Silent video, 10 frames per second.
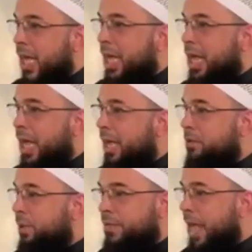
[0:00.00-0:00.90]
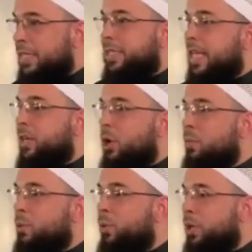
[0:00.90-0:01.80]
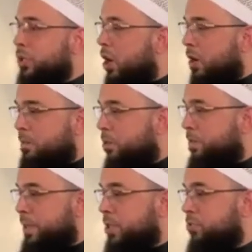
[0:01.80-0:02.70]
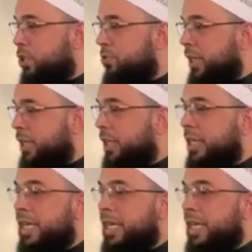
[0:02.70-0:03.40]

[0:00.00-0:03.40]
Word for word: uh, we've got stay-at-home orders. Our movement is restricted.